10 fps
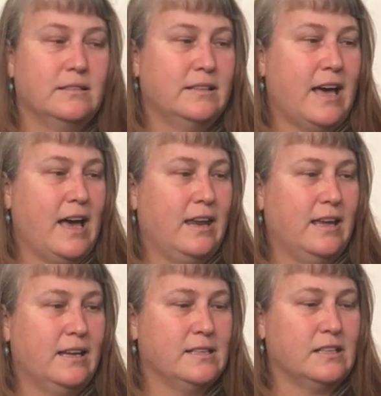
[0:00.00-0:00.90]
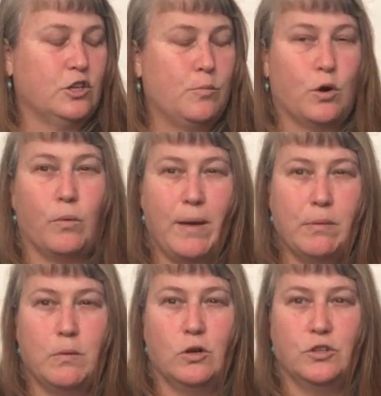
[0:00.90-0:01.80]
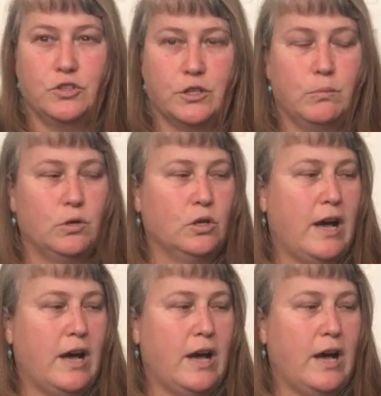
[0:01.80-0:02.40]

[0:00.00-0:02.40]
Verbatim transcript: that it is a little more wipeable and durable.